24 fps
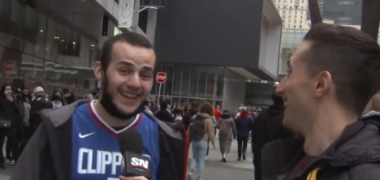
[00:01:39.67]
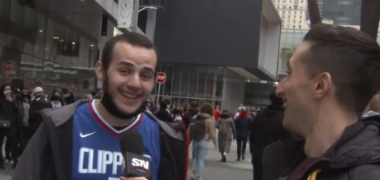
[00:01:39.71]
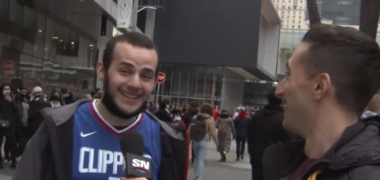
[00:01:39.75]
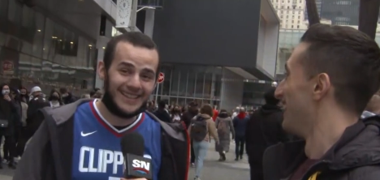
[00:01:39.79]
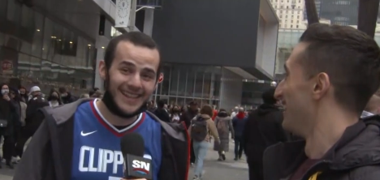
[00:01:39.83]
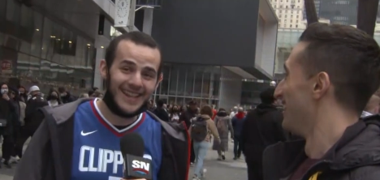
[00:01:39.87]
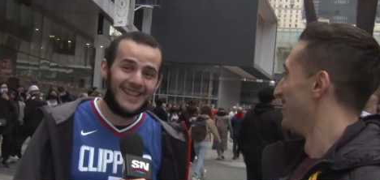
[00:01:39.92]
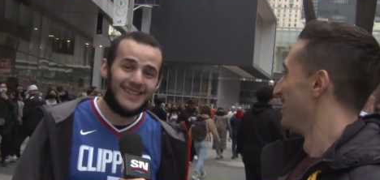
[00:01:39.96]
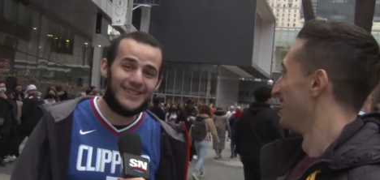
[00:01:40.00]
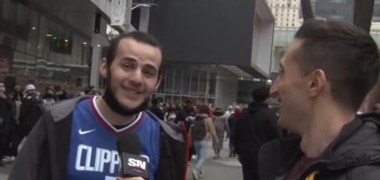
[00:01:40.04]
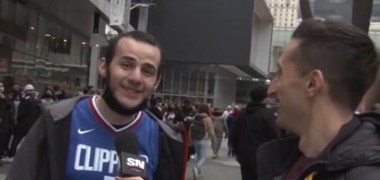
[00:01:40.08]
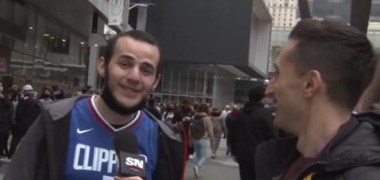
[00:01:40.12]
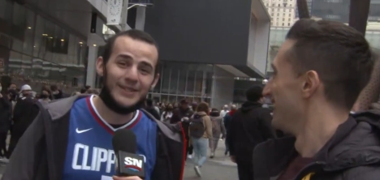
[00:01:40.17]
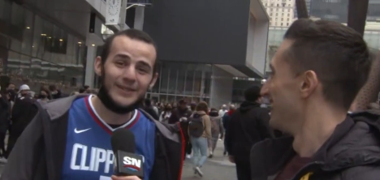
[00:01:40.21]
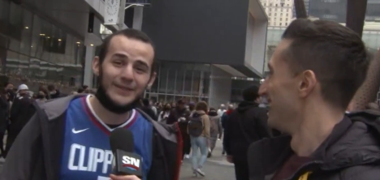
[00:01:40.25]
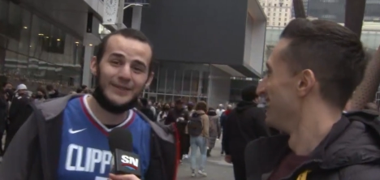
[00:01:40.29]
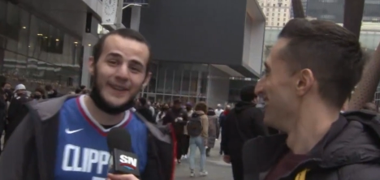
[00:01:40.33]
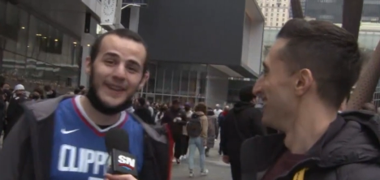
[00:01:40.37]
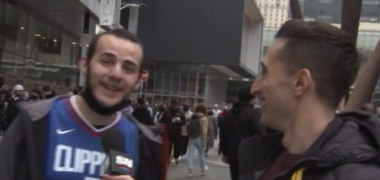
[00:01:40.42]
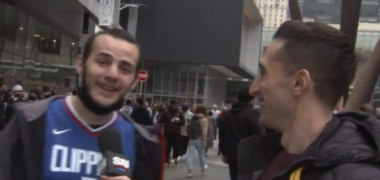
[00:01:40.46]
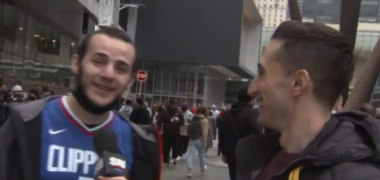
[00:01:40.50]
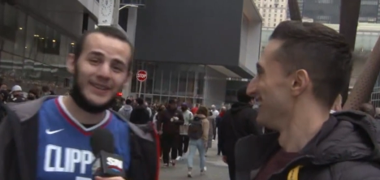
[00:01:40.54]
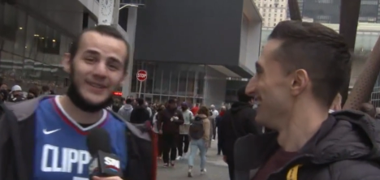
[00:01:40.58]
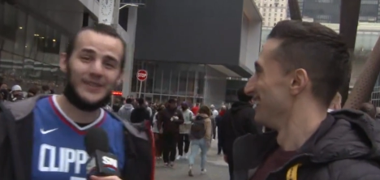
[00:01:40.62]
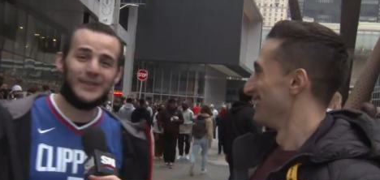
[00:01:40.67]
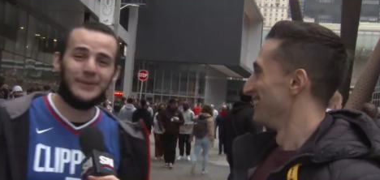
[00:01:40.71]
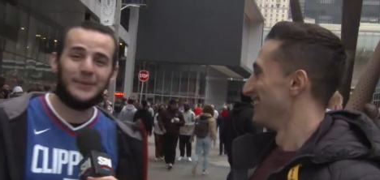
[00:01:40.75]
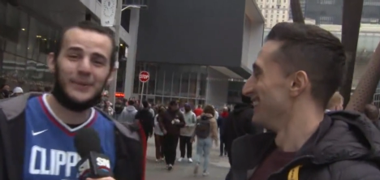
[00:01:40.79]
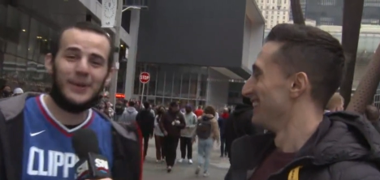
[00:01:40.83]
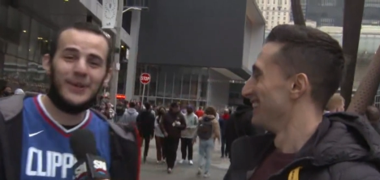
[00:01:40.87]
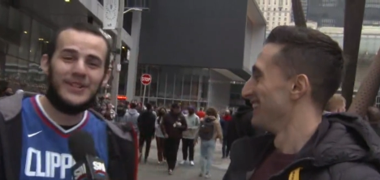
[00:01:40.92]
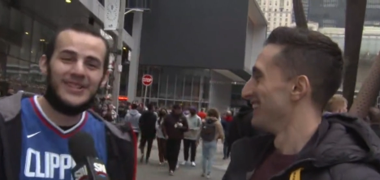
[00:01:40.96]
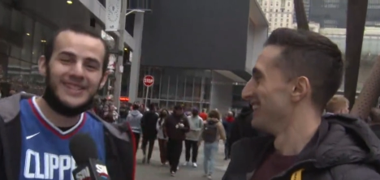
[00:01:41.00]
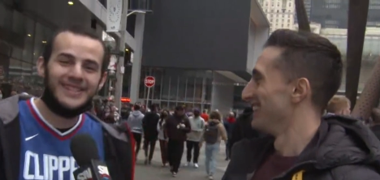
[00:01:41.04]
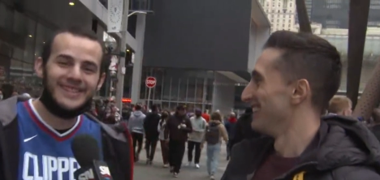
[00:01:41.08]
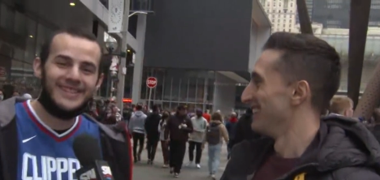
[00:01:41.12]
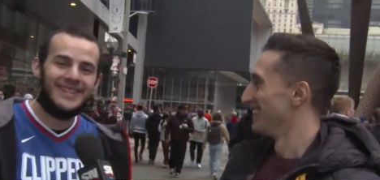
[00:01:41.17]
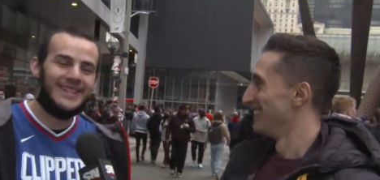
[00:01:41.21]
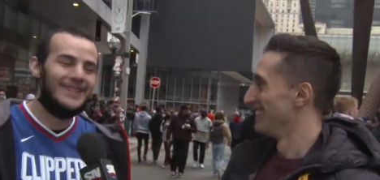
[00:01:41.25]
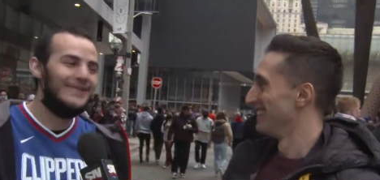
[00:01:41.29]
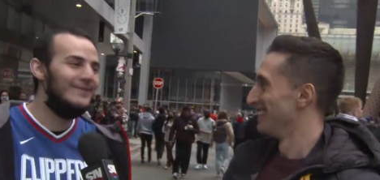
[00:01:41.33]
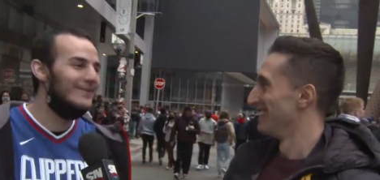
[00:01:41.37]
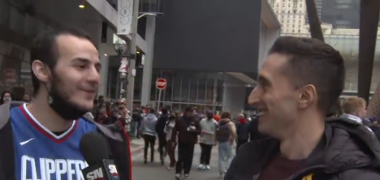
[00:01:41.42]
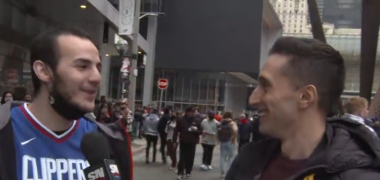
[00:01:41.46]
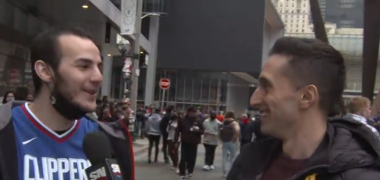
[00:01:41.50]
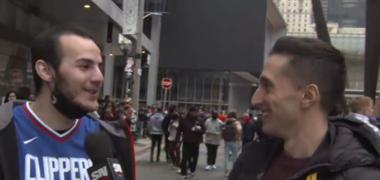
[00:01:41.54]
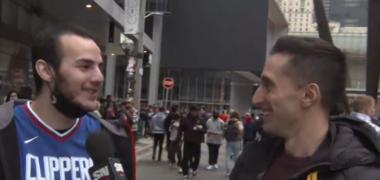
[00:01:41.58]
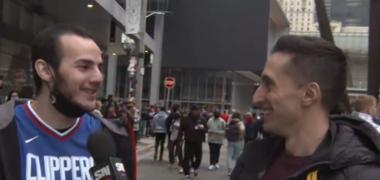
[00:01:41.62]
Speaker 1: Los Angeles Fakers, worst
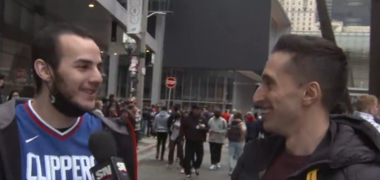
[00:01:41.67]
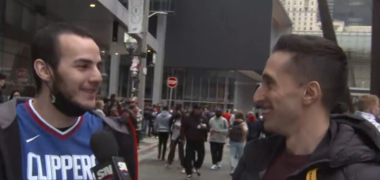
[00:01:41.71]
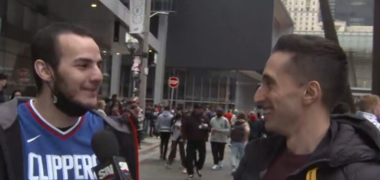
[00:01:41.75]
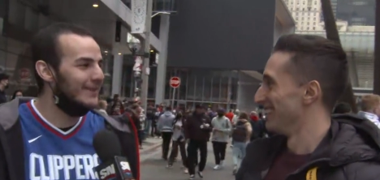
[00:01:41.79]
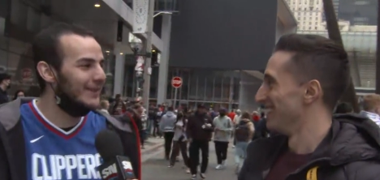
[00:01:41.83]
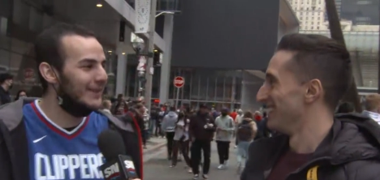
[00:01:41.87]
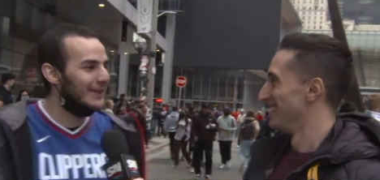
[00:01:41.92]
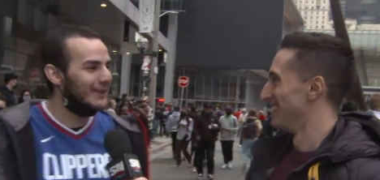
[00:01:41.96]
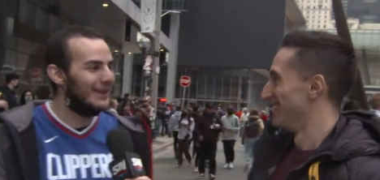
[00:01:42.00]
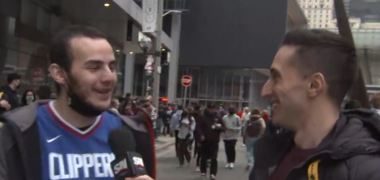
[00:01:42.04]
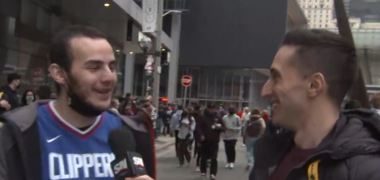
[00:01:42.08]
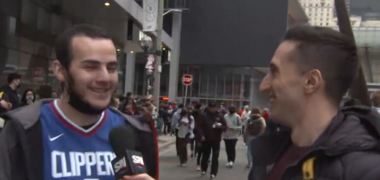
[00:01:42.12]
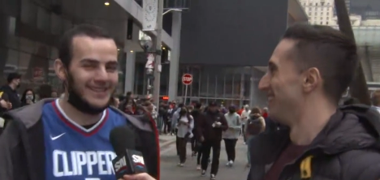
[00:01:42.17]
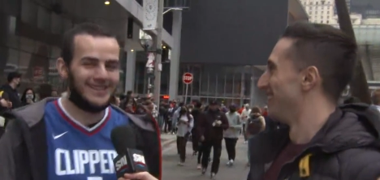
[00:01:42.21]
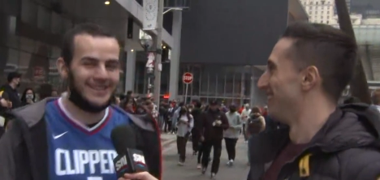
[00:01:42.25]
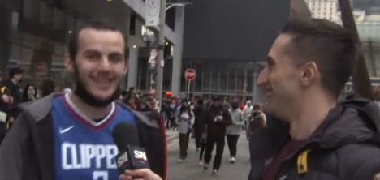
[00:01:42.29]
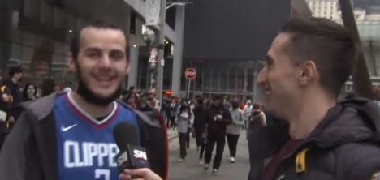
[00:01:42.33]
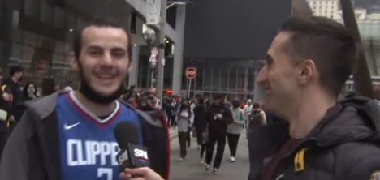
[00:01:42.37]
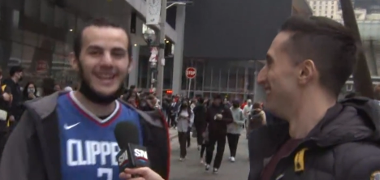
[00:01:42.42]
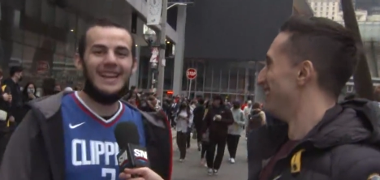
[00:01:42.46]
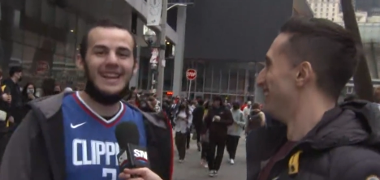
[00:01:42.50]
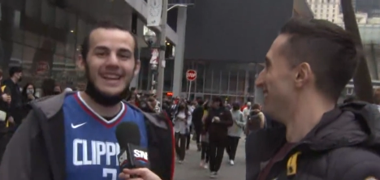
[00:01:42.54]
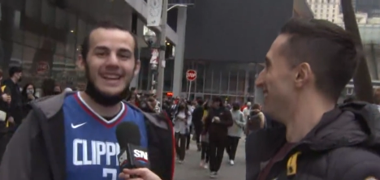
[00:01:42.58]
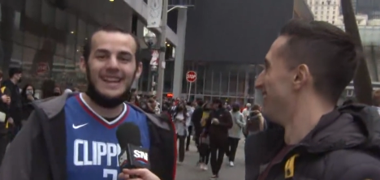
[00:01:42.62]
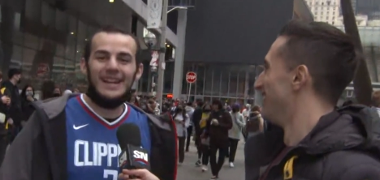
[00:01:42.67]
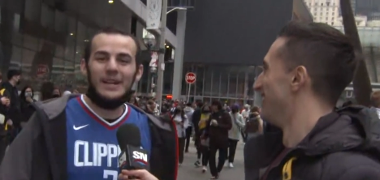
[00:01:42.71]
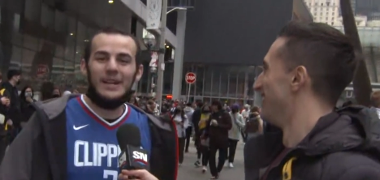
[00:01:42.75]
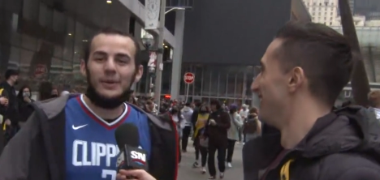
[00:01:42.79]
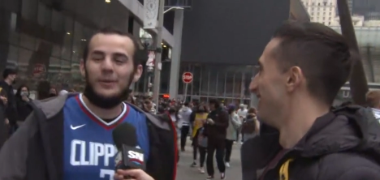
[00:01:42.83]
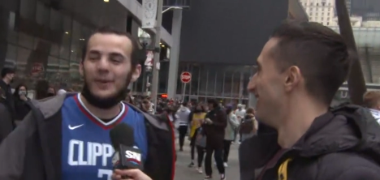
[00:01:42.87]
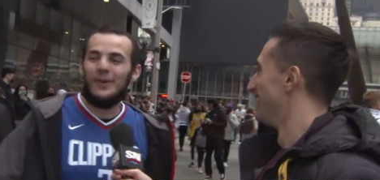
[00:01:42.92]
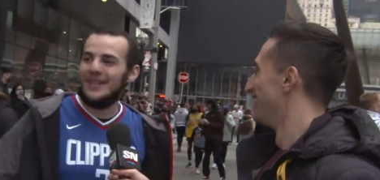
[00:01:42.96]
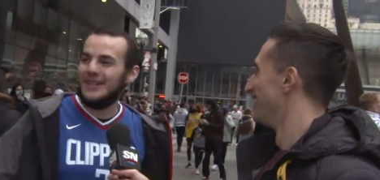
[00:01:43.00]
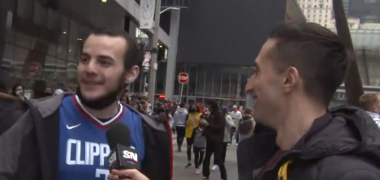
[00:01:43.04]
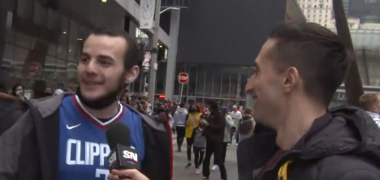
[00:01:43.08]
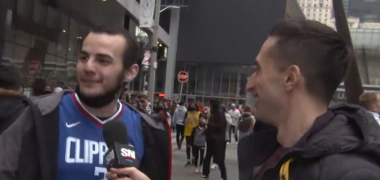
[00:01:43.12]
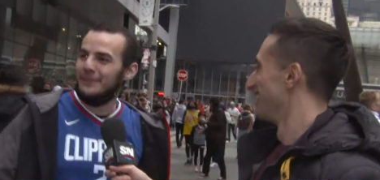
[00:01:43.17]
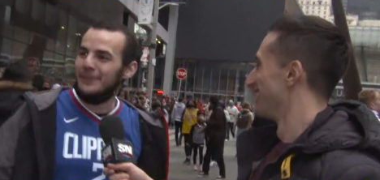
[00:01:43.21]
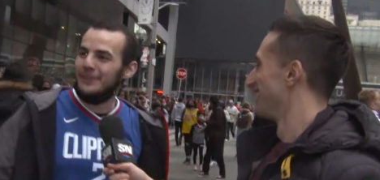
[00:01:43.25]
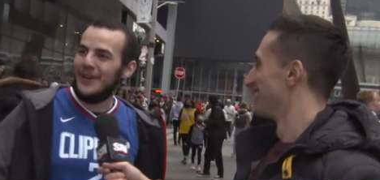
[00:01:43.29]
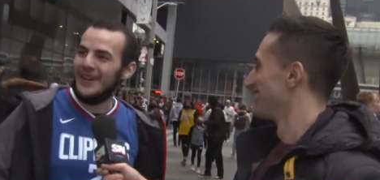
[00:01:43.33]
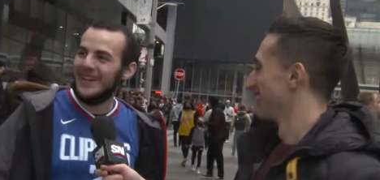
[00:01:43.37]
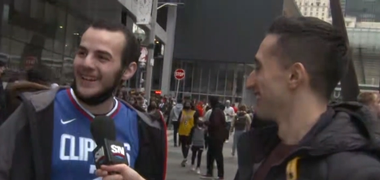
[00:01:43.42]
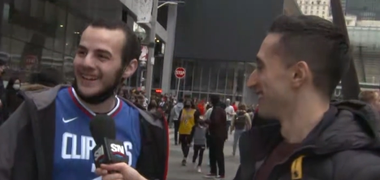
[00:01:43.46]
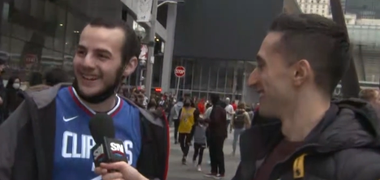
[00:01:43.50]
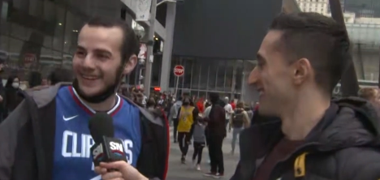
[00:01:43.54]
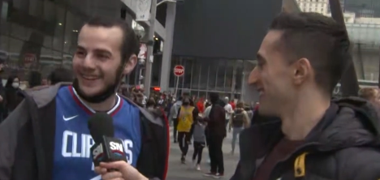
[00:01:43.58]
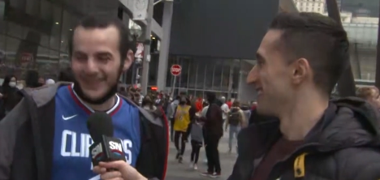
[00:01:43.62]
team in the West. West
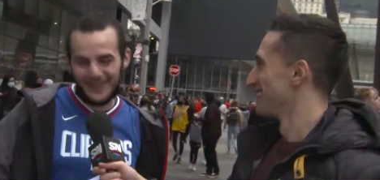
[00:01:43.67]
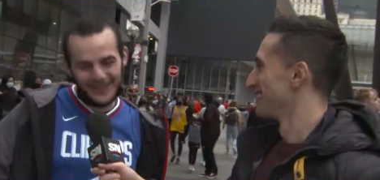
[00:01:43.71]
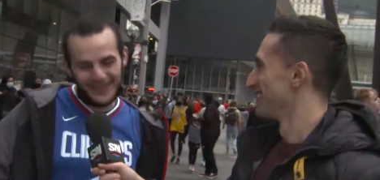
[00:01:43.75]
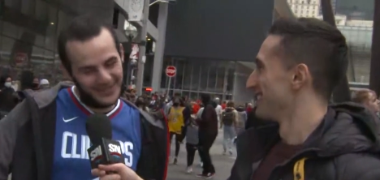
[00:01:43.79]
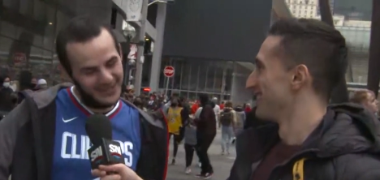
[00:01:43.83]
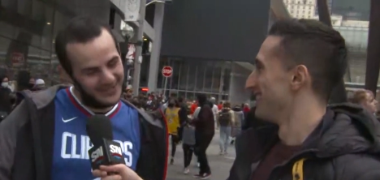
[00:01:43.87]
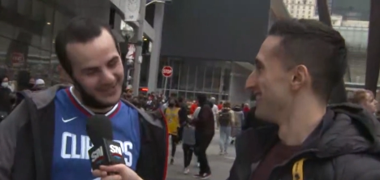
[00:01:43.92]
Brick, woo!